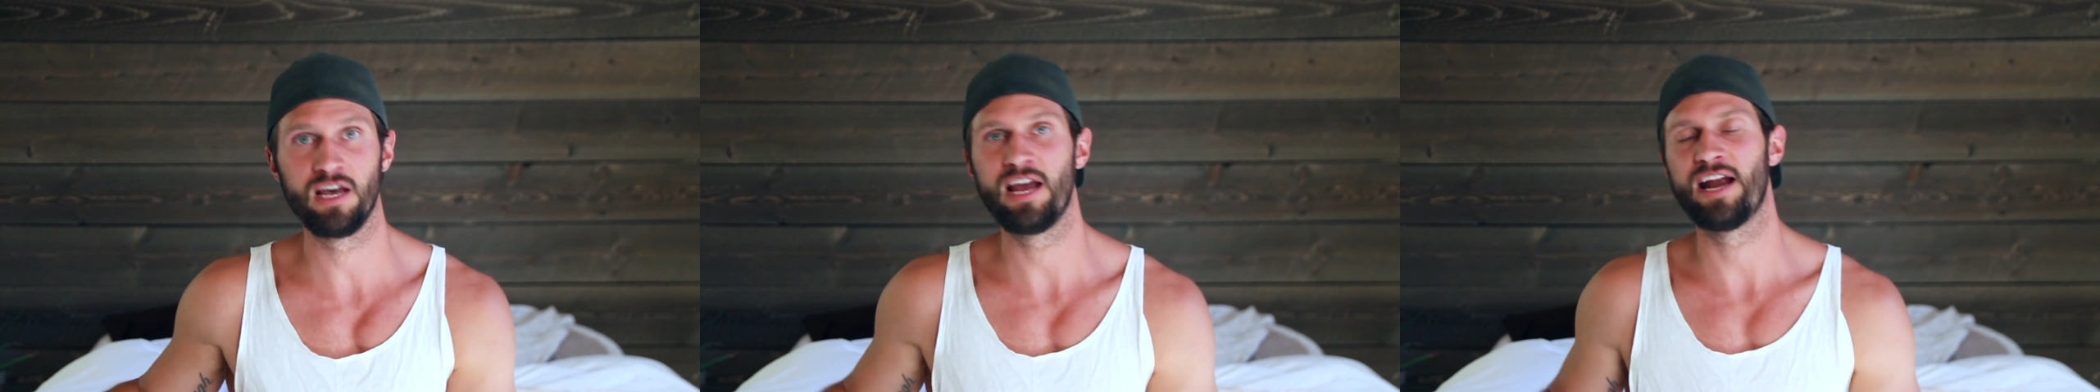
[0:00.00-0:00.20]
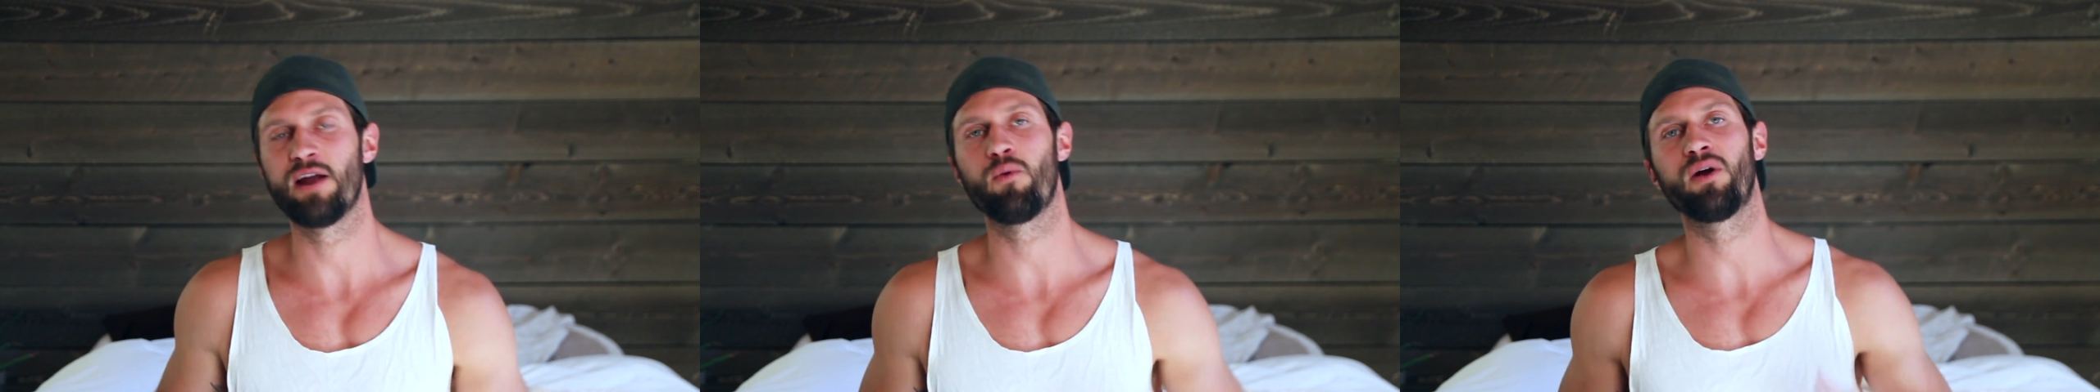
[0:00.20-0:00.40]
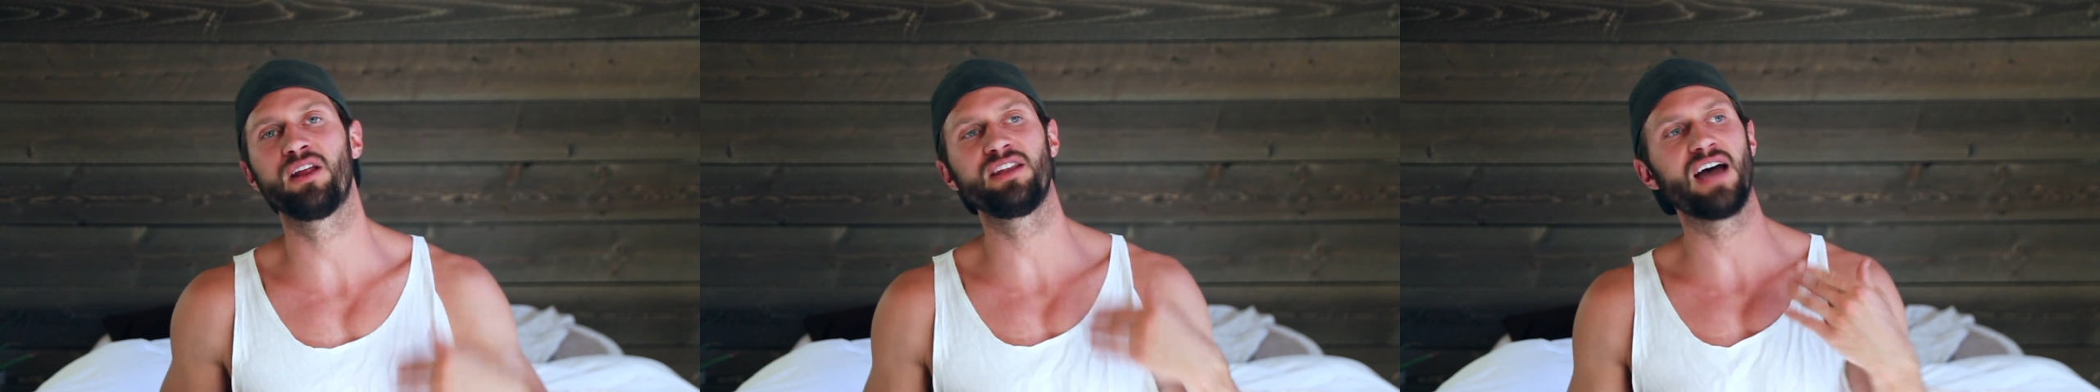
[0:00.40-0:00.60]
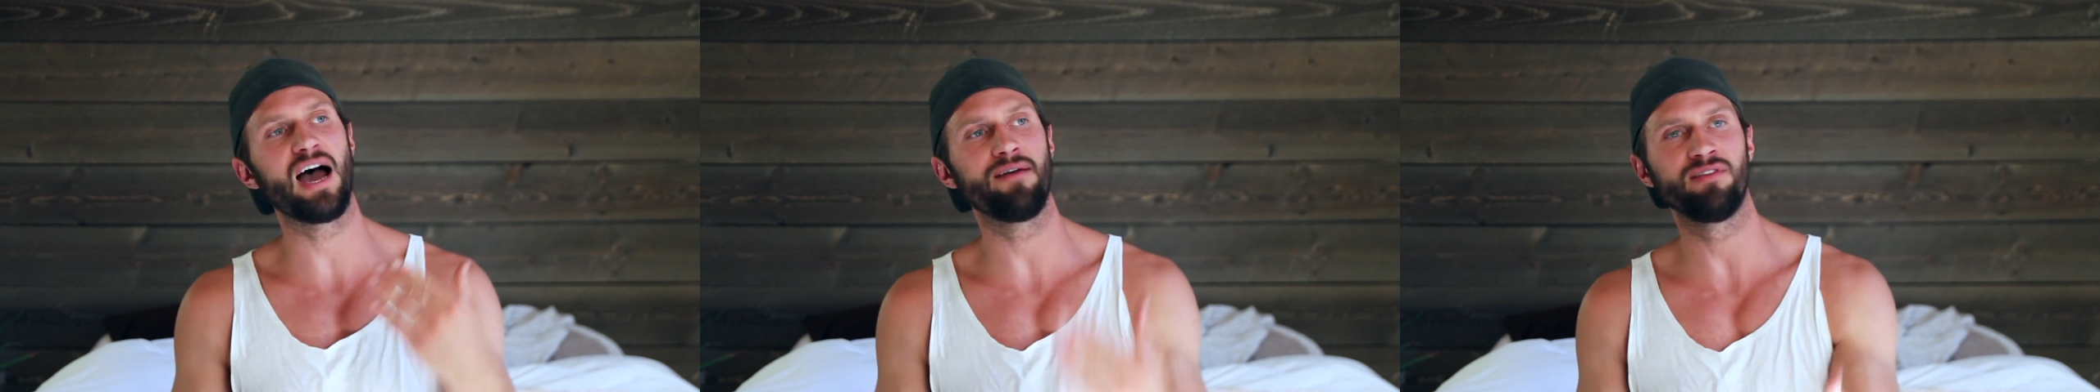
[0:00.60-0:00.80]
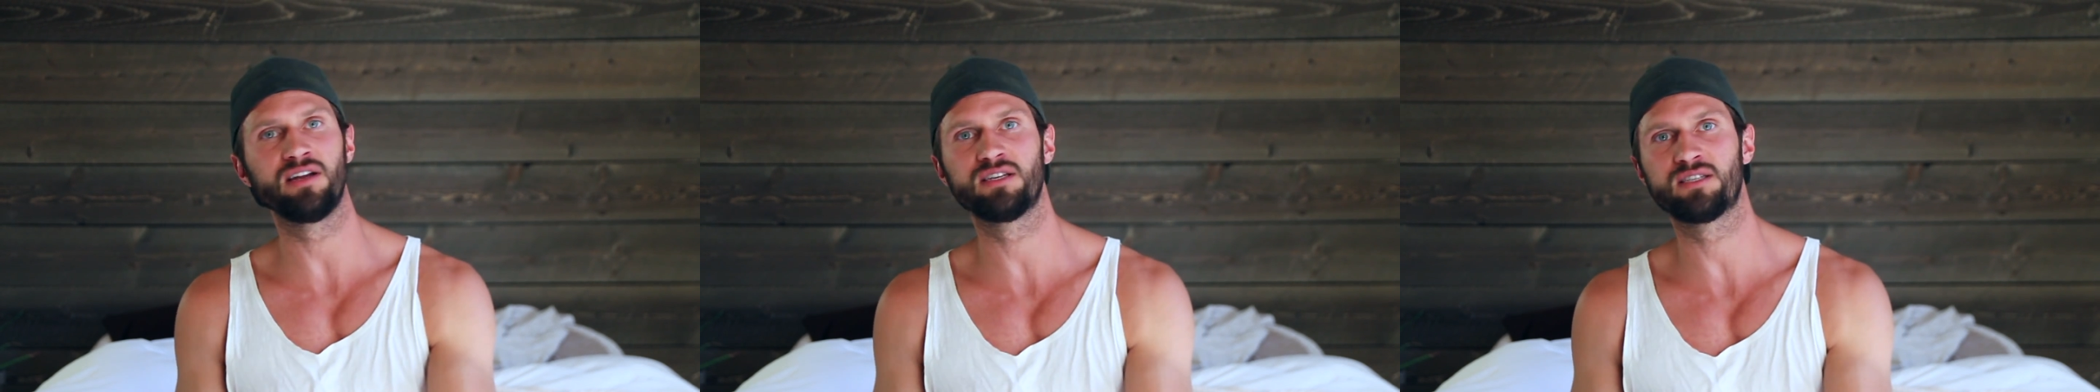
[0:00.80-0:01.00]
And I want to
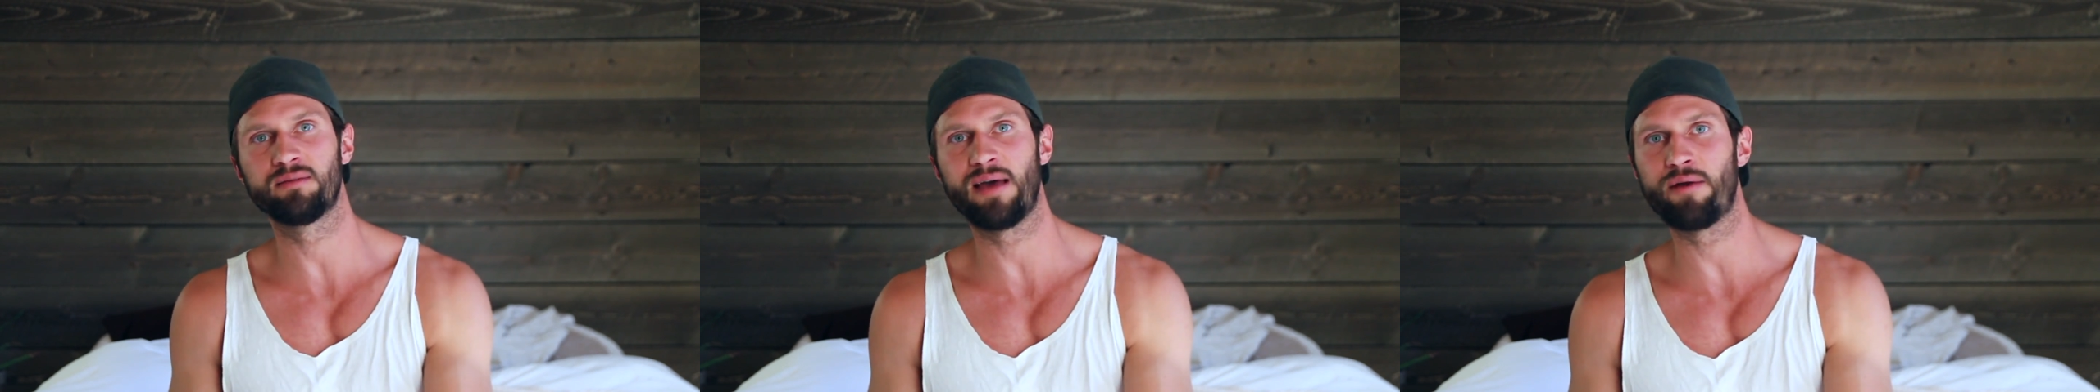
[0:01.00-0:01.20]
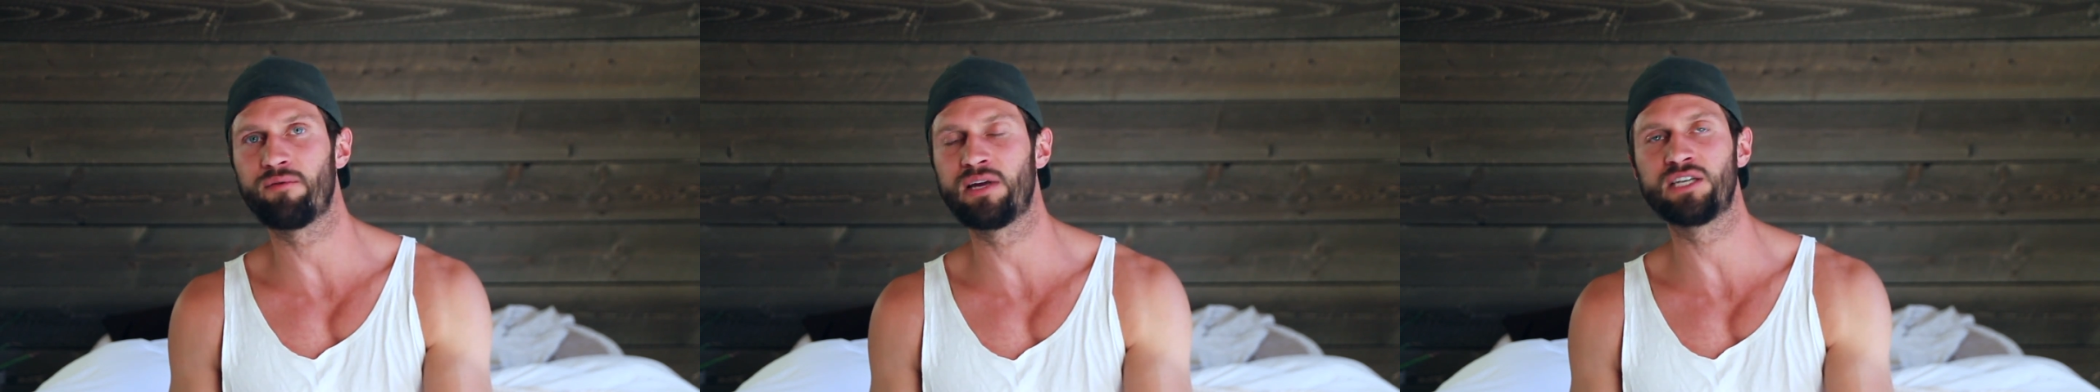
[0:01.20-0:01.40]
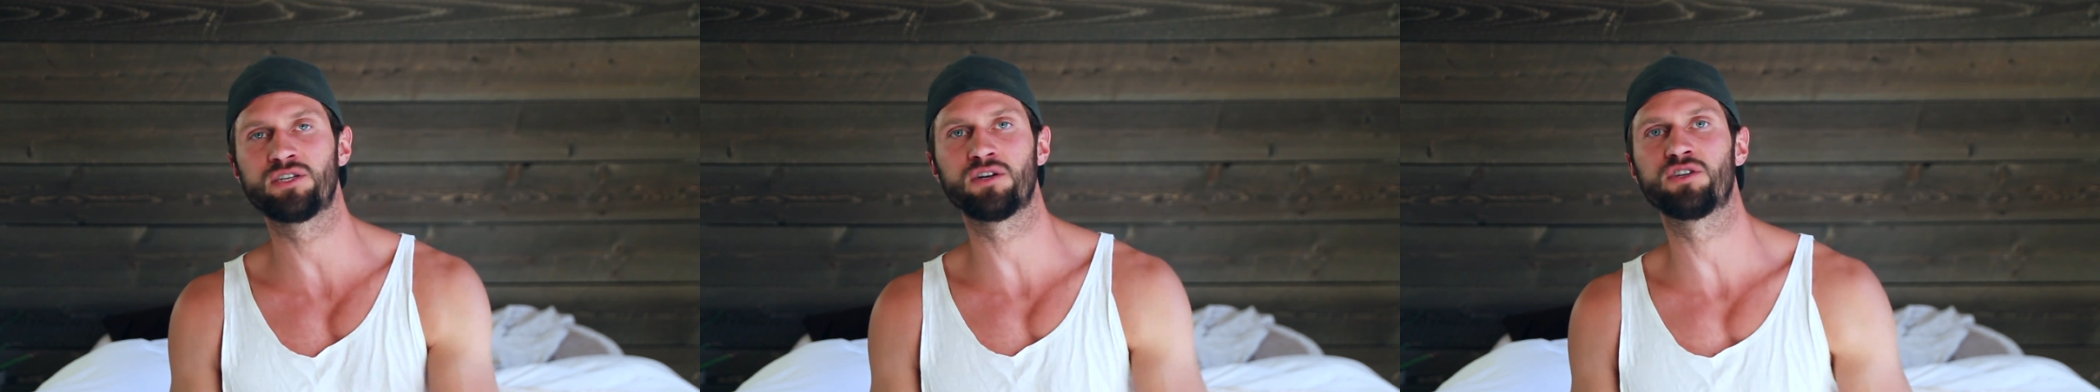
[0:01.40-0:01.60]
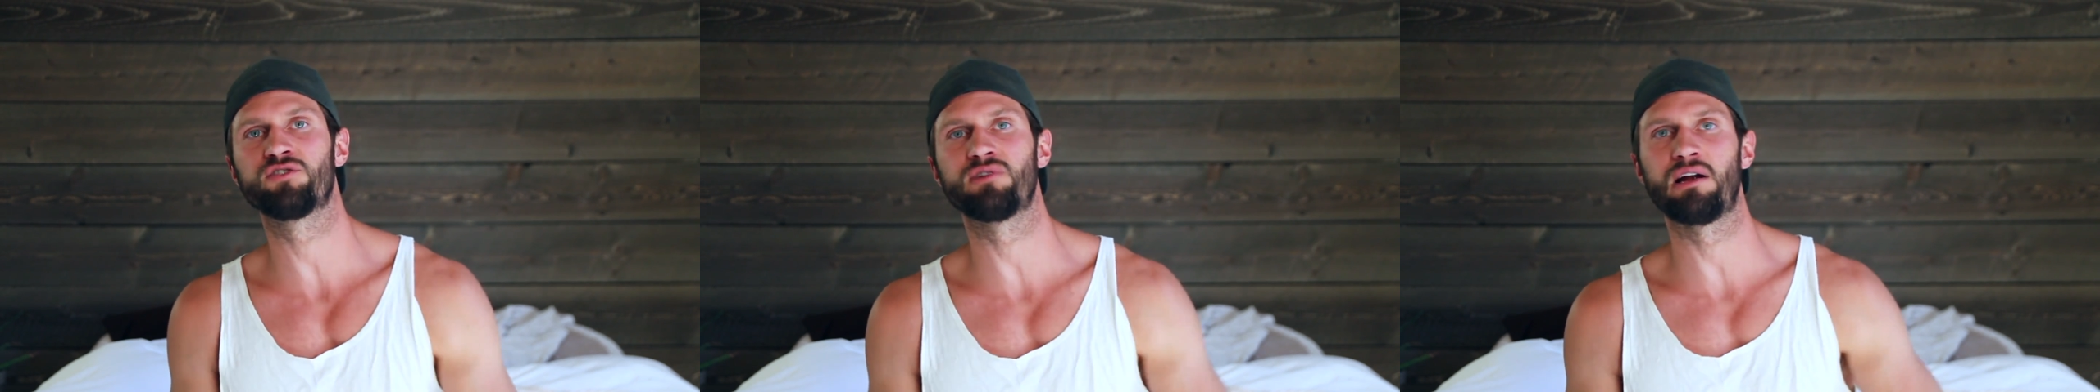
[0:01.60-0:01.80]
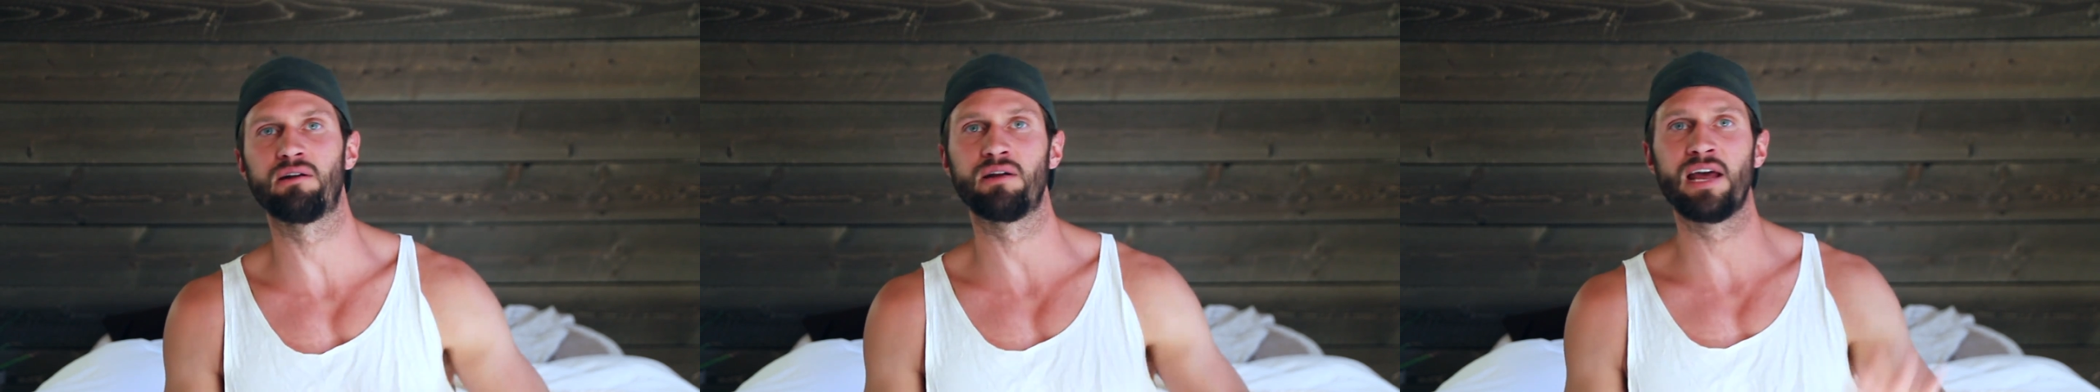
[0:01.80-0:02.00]
dive into some of that research
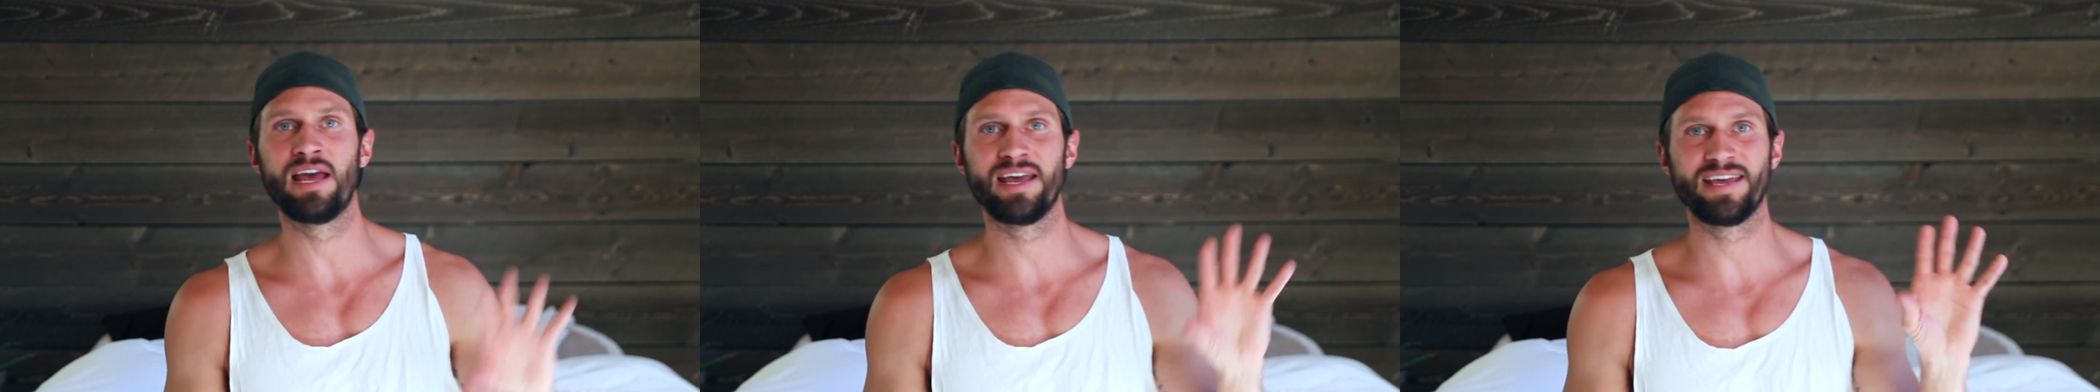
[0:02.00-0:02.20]
around